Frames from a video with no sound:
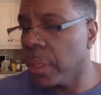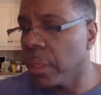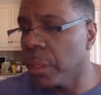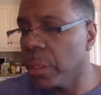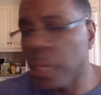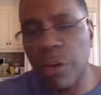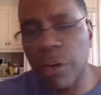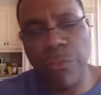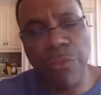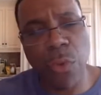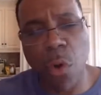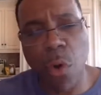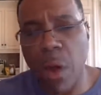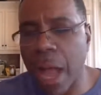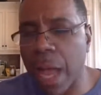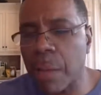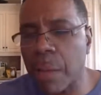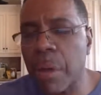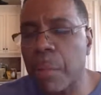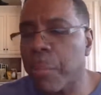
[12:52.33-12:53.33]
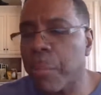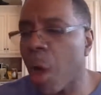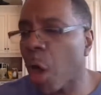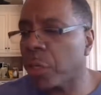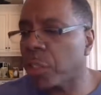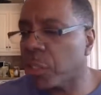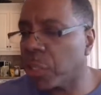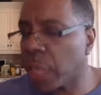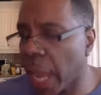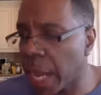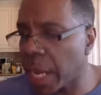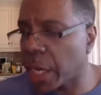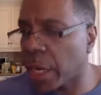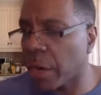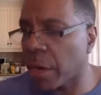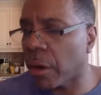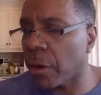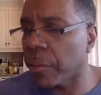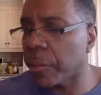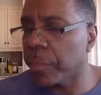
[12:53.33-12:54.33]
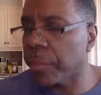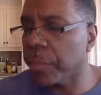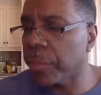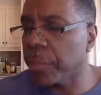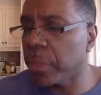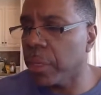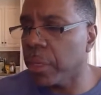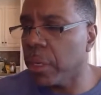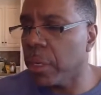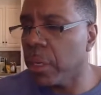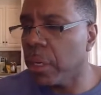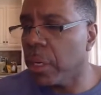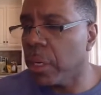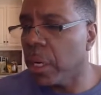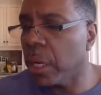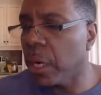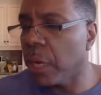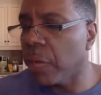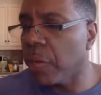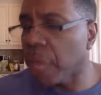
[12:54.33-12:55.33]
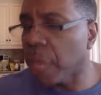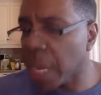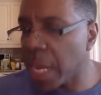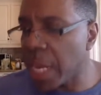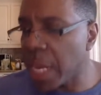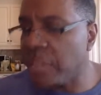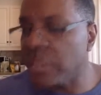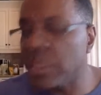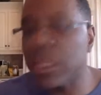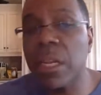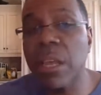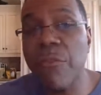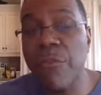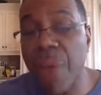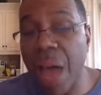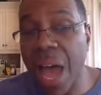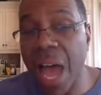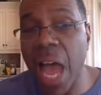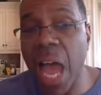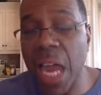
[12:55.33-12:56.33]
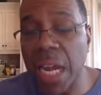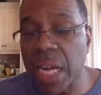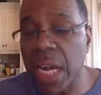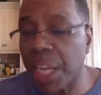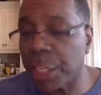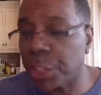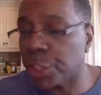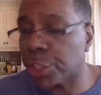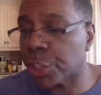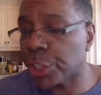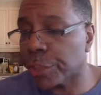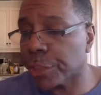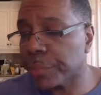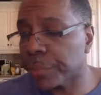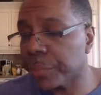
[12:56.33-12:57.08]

Therefore, I am a partaker of his divine nature.